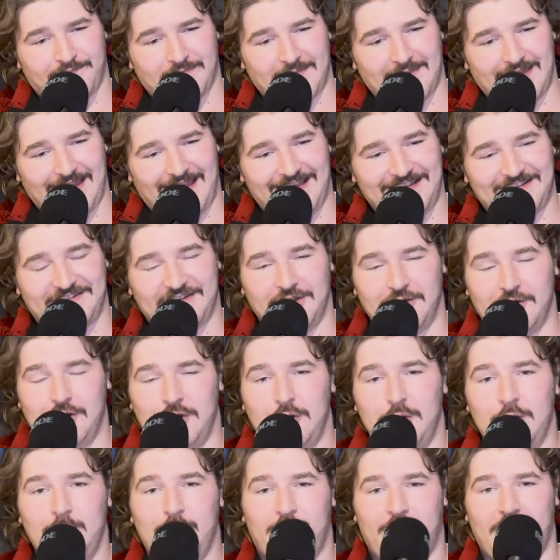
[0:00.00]
it's a
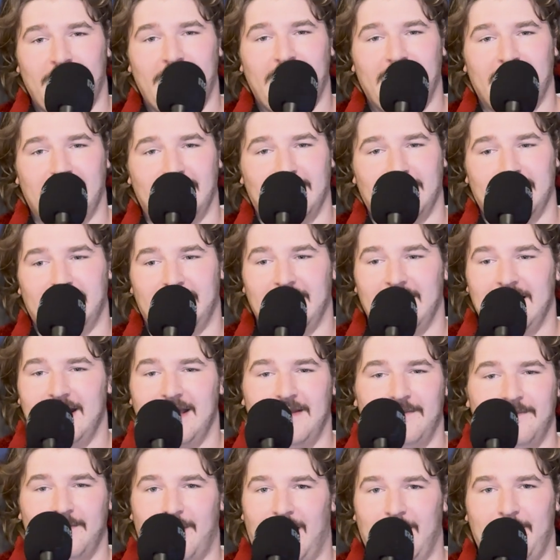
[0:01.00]
new thing.
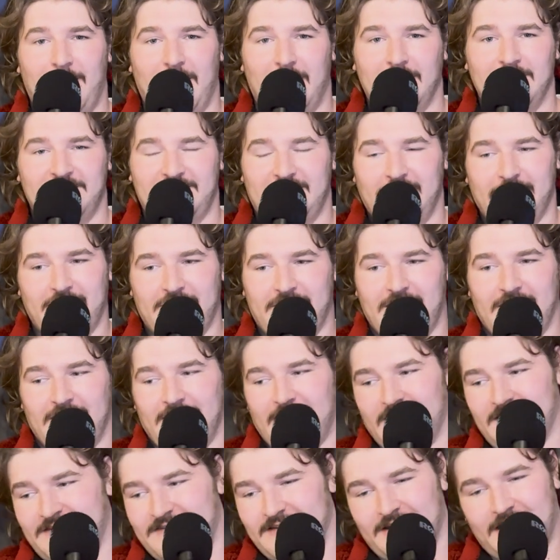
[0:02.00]
My parents never did
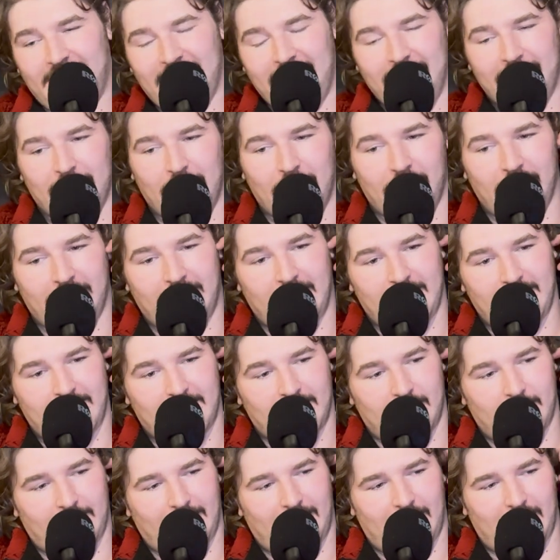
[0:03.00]
this, and I never heard anything
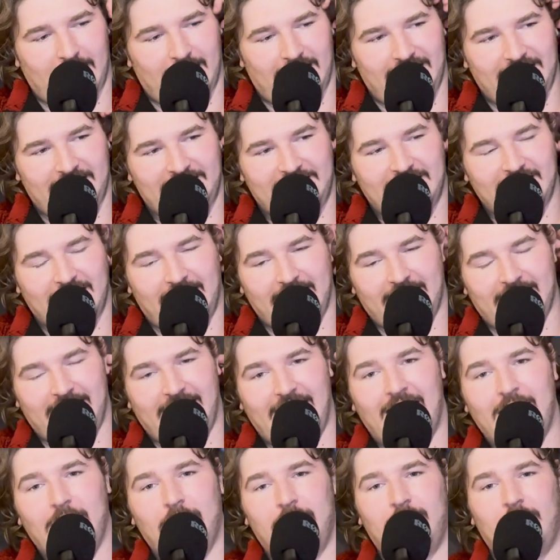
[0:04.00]
about it. It's like the
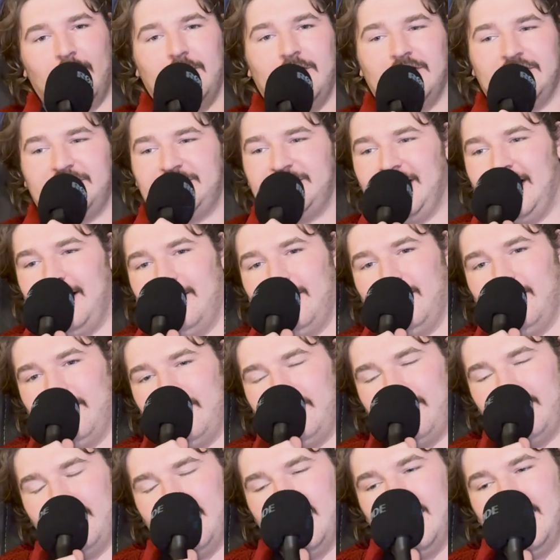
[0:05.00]
Elf on the Shelf,
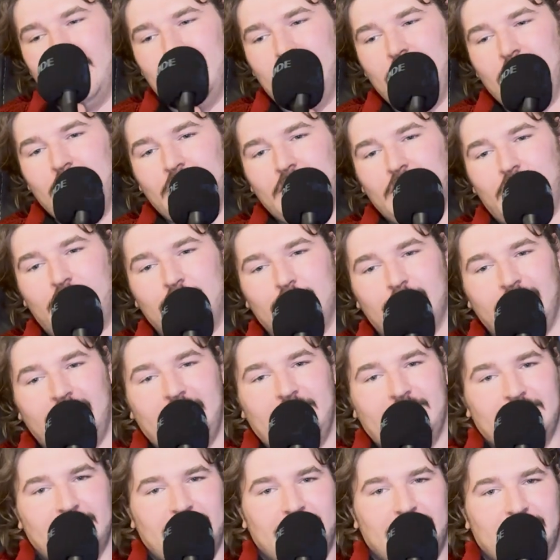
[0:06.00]

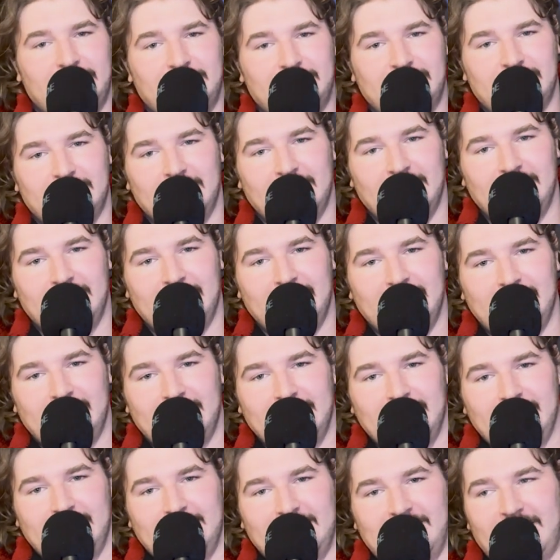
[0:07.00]
Grinch
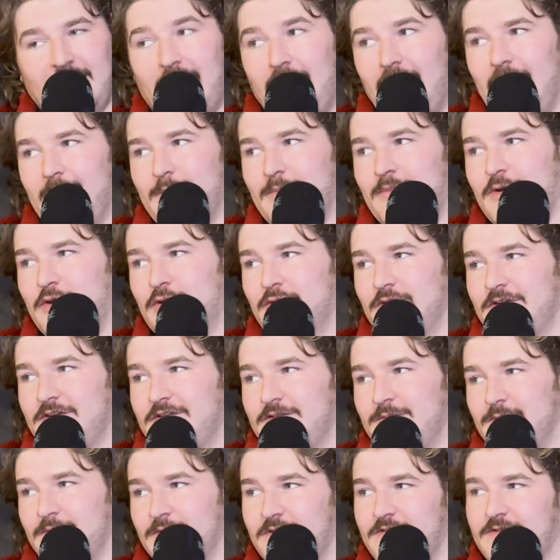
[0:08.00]
type
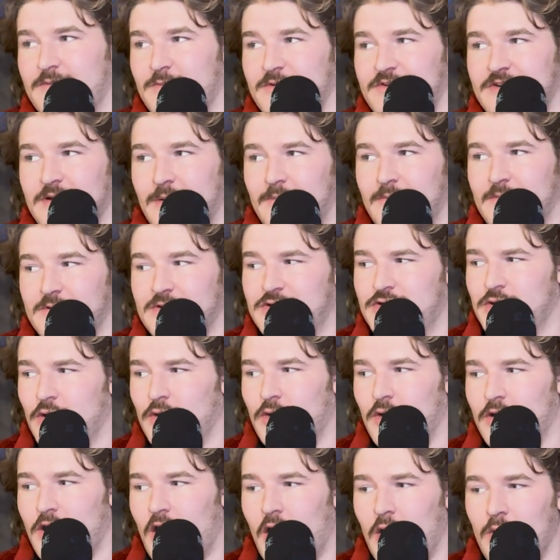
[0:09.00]
Christmas, which I'm
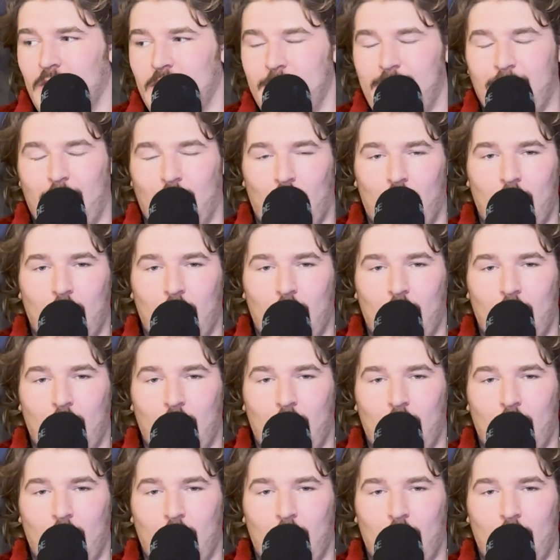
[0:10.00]
sure only poor